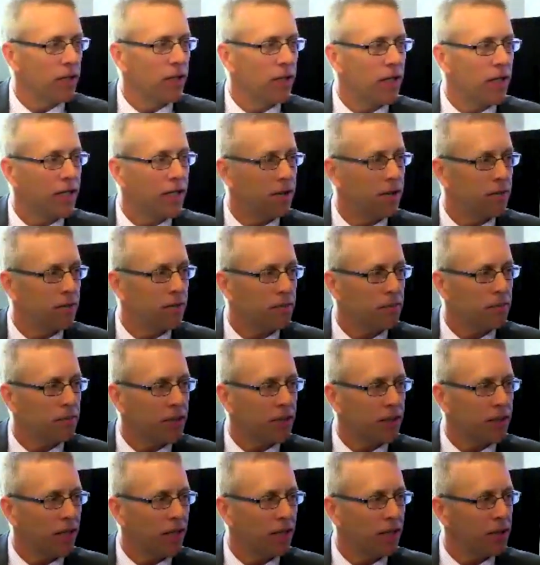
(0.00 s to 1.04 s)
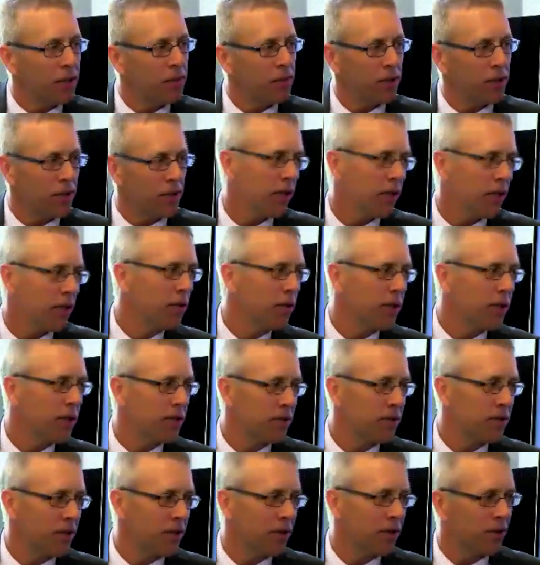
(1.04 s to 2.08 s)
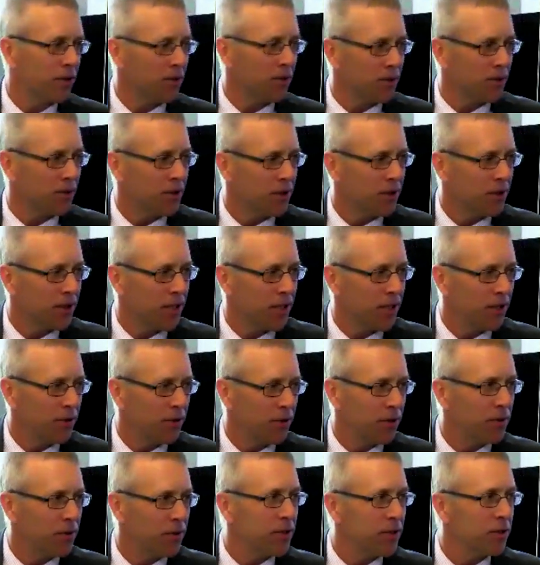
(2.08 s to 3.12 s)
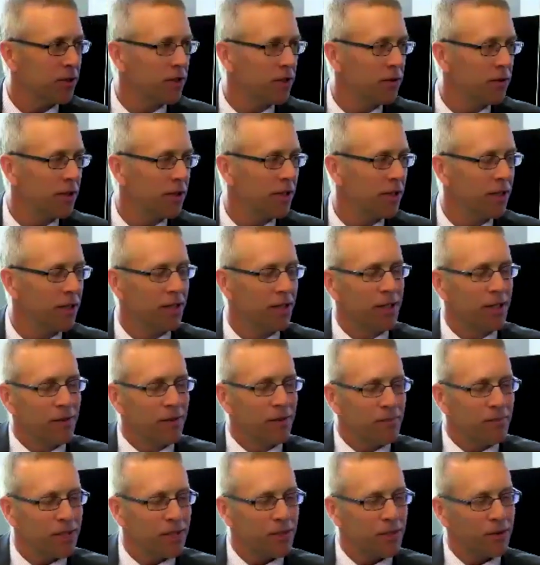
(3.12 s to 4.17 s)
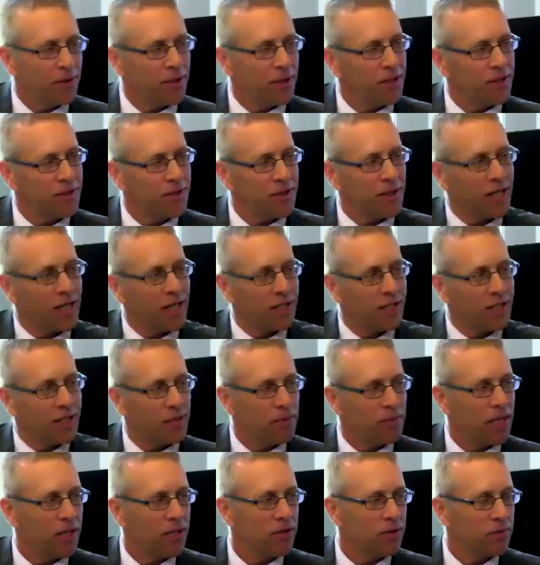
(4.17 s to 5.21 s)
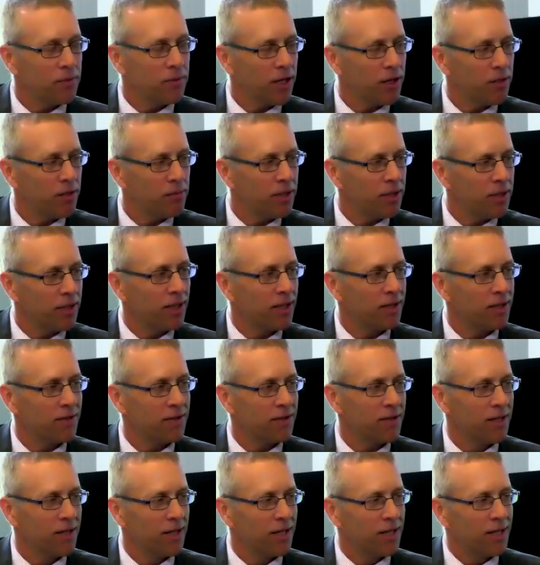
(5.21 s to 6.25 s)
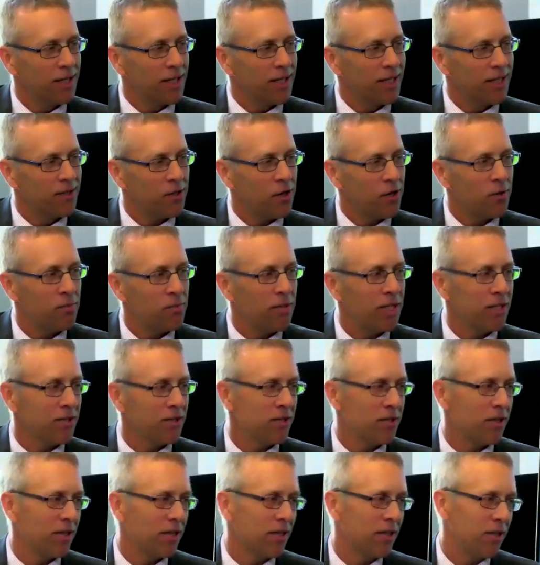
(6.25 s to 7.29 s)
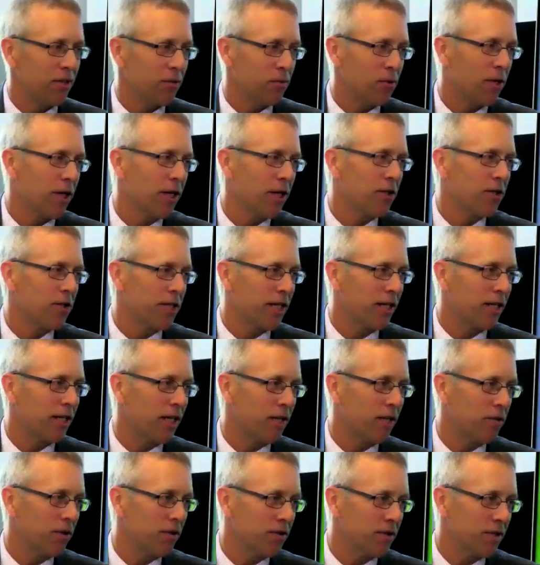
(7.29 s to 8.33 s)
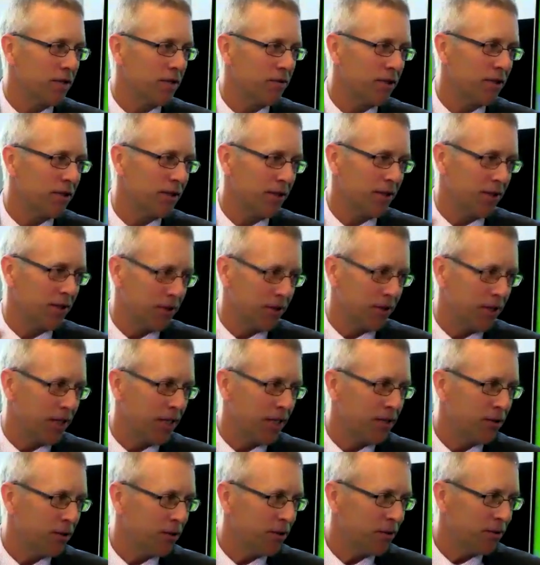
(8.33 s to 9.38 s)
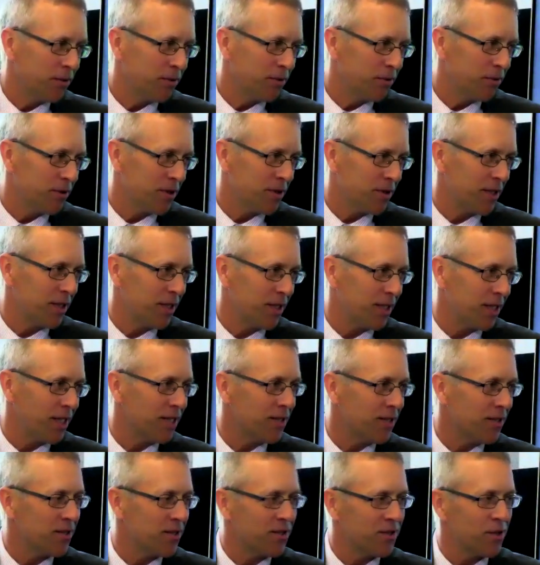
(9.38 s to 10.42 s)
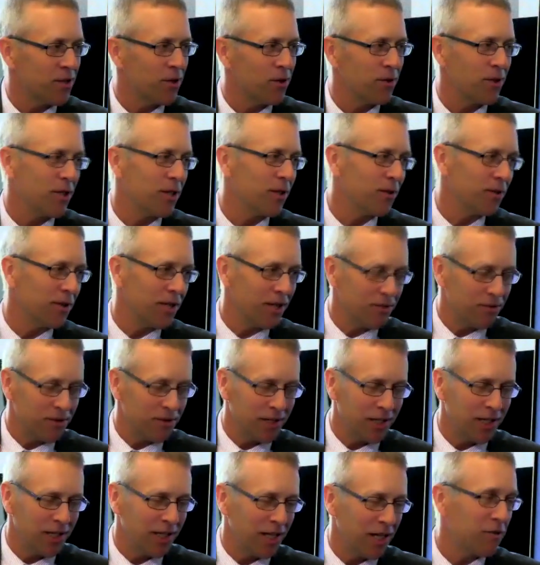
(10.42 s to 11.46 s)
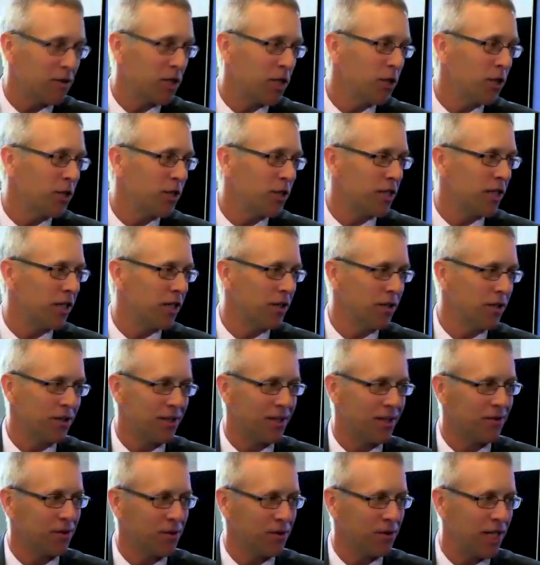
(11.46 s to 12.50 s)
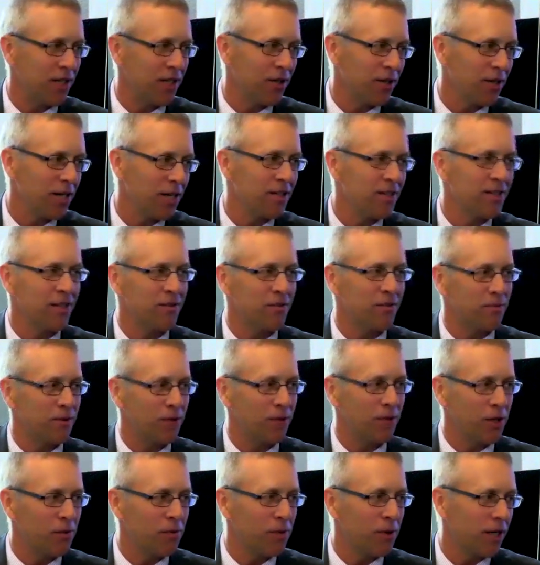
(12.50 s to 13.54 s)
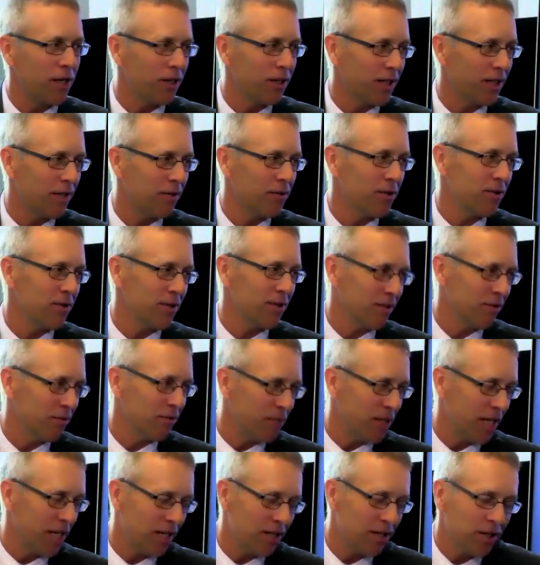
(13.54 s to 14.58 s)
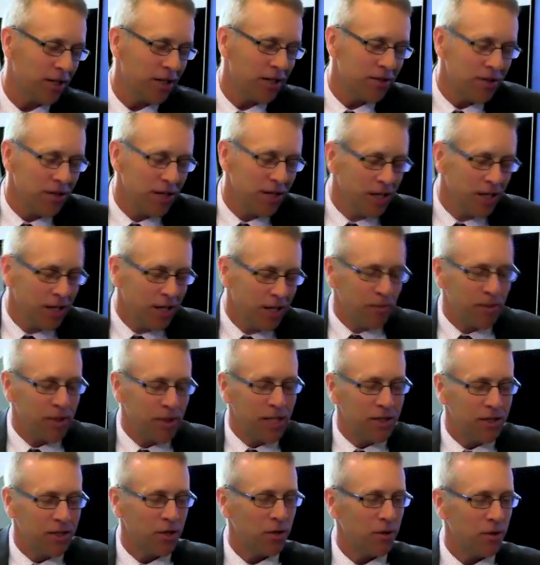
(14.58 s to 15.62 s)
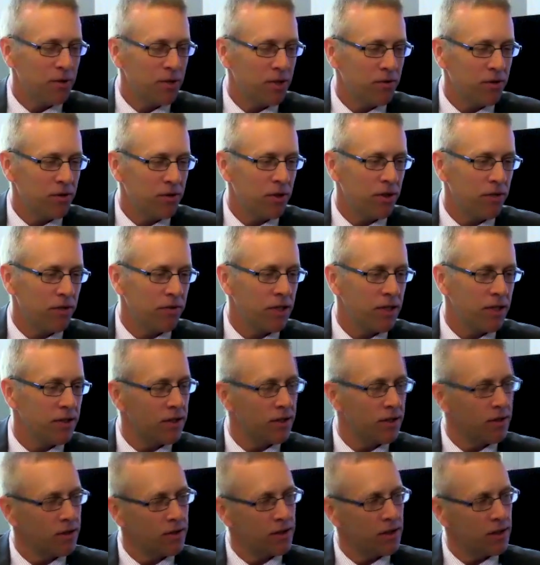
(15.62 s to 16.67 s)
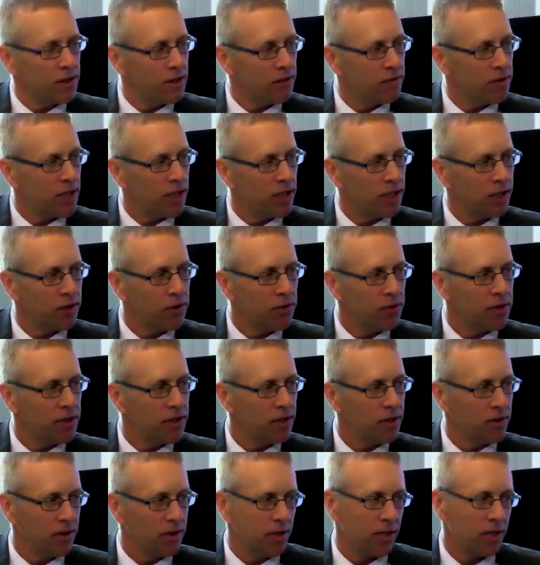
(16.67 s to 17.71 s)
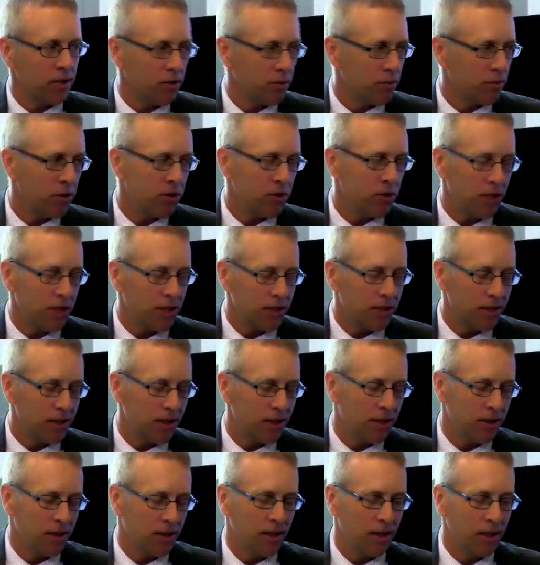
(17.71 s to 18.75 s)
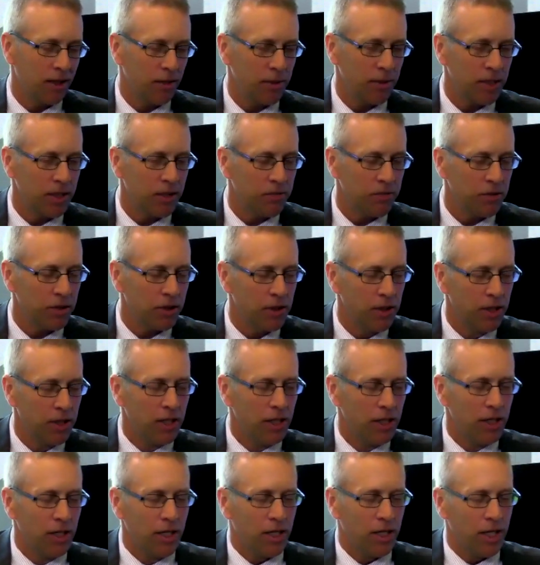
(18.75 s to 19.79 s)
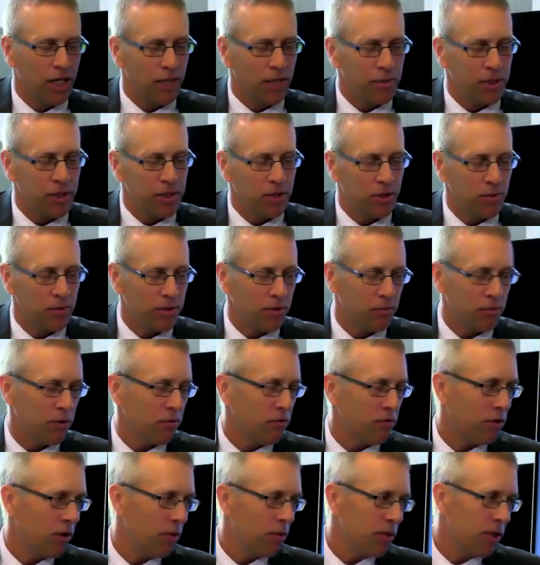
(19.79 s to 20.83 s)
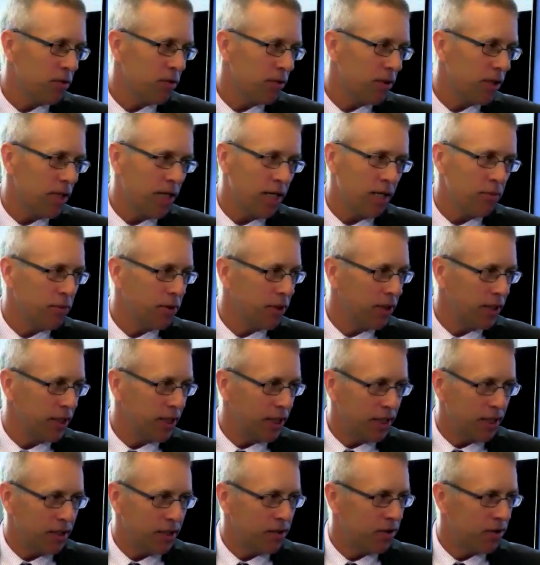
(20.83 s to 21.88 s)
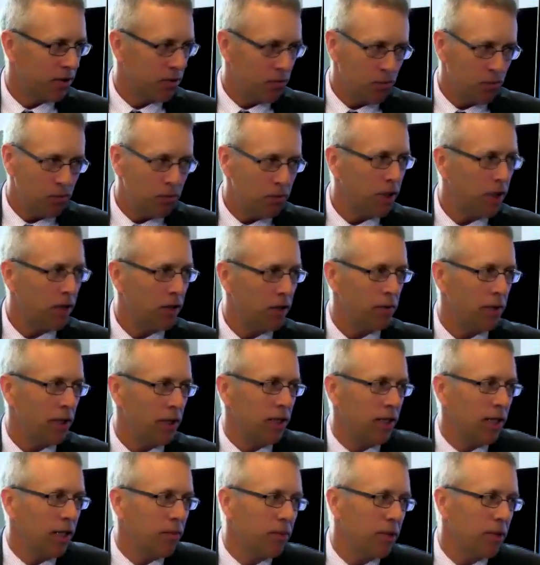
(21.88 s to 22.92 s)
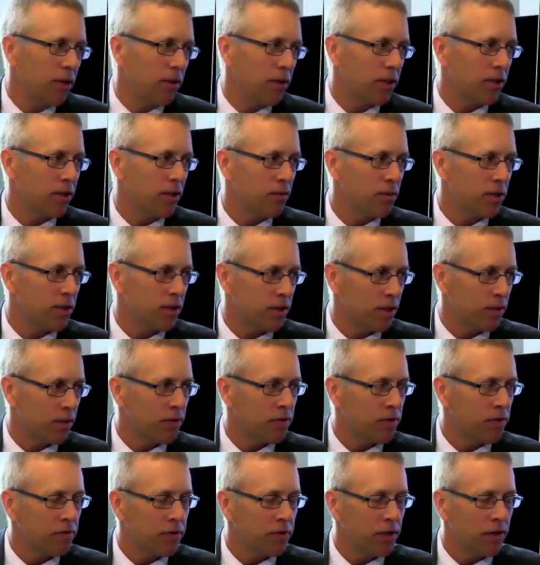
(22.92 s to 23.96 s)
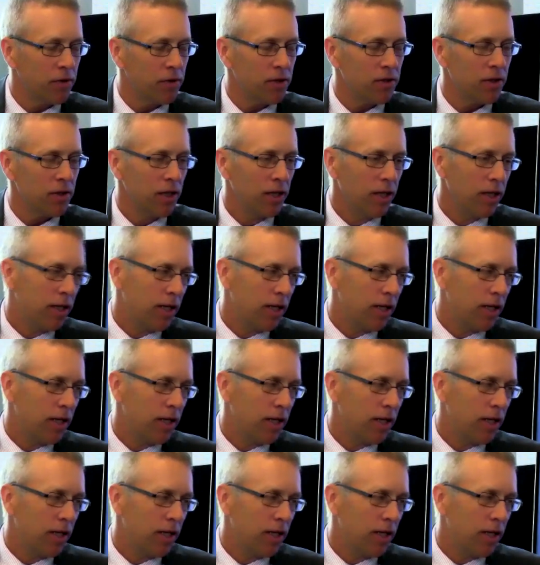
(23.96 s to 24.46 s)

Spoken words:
a lot. And people think, oh, it's they don't know what they're doing. But their earnings and cash flow bounce around because it's all based on the watershed levels of their hydro facilities. And so, they have a good year, they have great earnings, they have low water levels, they have bad earnings. But in terms of sort of consistent dividend increases, distribution, it's a little bit different. In terms of performance, reliability, it's well up there in terms of some of our favorites.